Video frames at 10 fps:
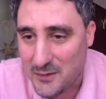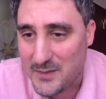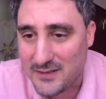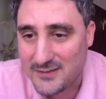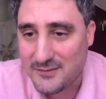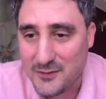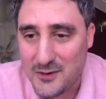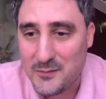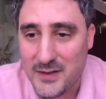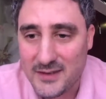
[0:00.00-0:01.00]
comments,
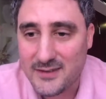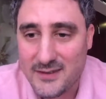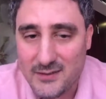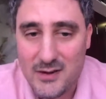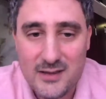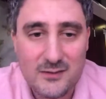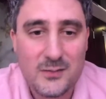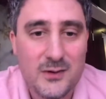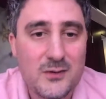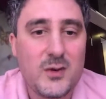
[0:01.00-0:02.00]
for opening this great
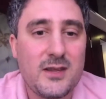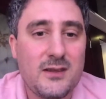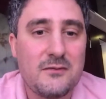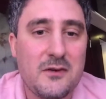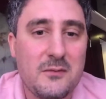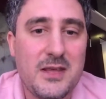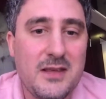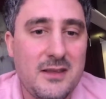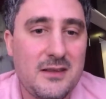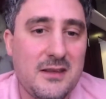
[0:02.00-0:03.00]
opportunity for
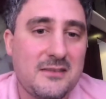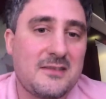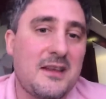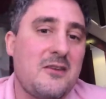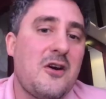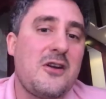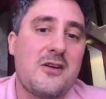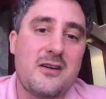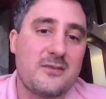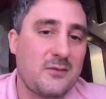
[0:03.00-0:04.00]
me. It's an
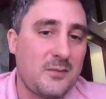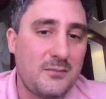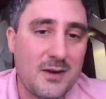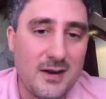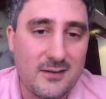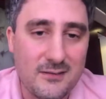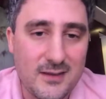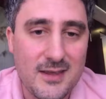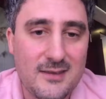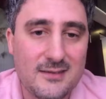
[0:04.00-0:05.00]
honor to be part
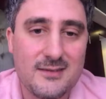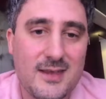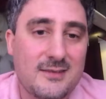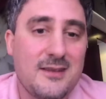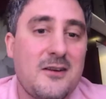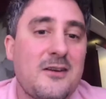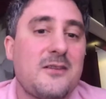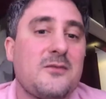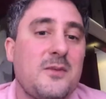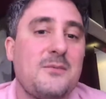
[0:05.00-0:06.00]
of this. It's an
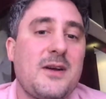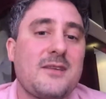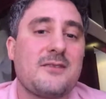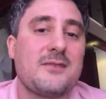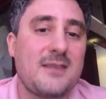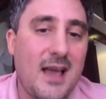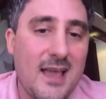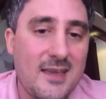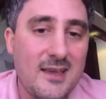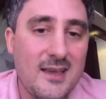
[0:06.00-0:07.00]
honor to be part of
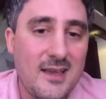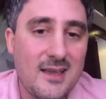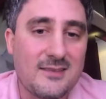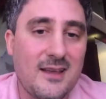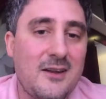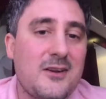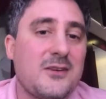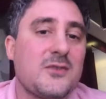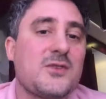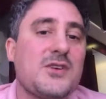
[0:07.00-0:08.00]
TAI. It's an
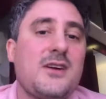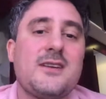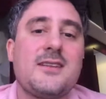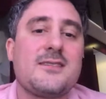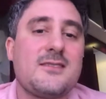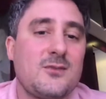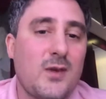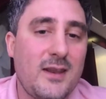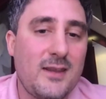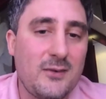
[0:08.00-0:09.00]
honor to share the
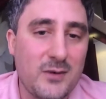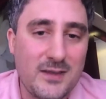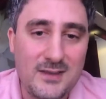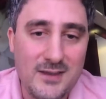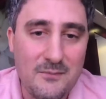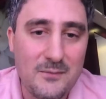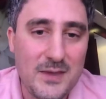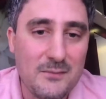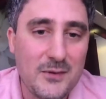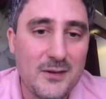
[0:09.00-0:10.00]
G20 with Indian
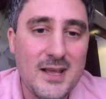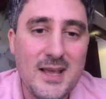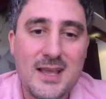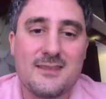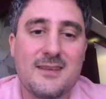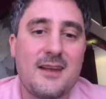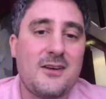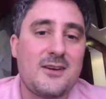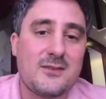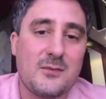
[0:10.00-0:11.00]
people. It's an
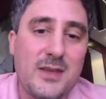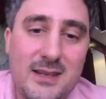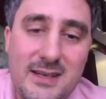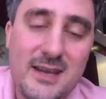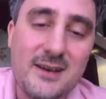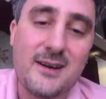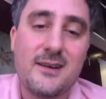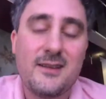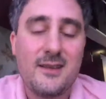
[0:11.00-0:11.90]
honor to be near